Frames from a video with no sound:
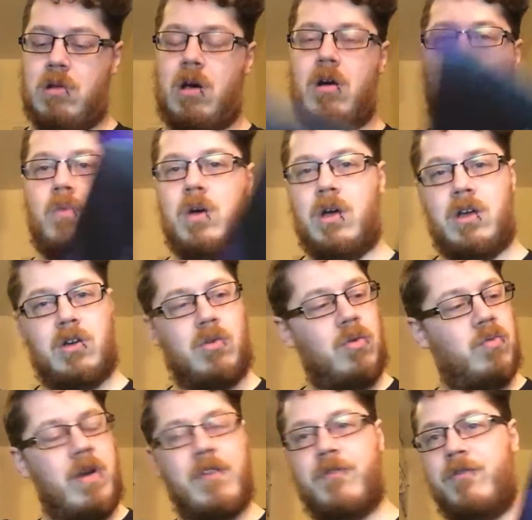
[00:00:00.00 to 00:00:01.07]
artwork
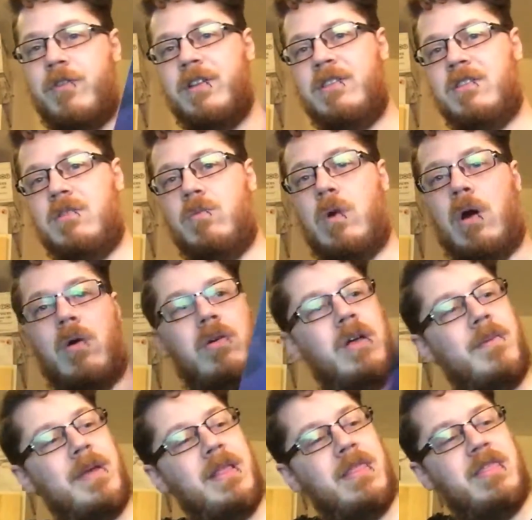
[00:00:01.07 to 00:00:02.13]
or reference. Well,
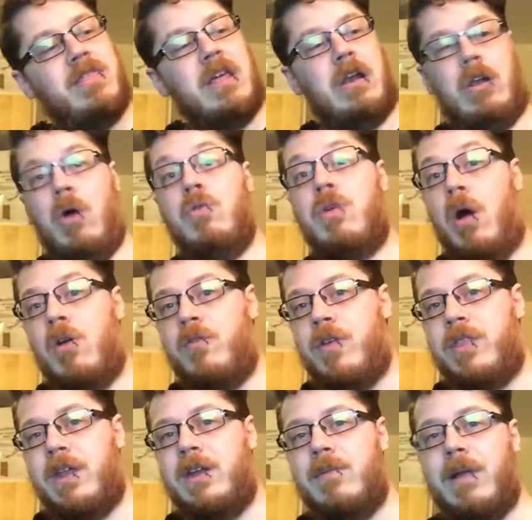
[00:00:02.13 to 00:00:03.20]
I mean, the logo for
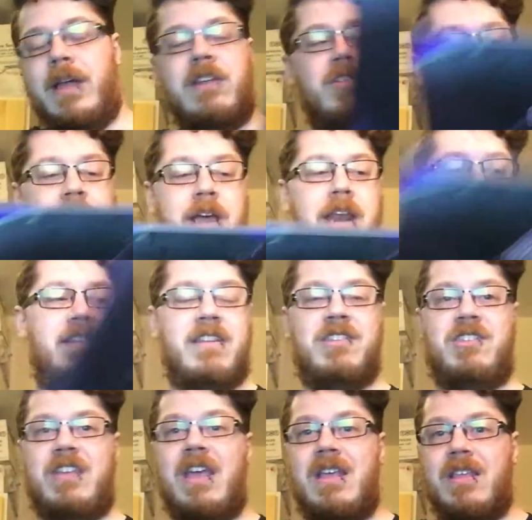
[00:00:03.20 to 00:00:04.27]
Thunderblade is on it, and it
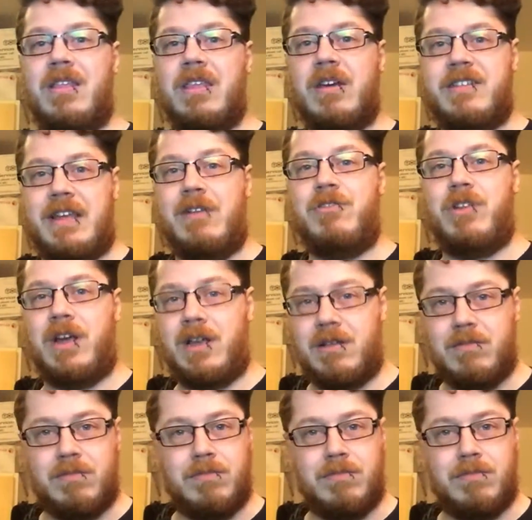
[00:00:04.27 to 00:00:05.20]
does say that their soundtrack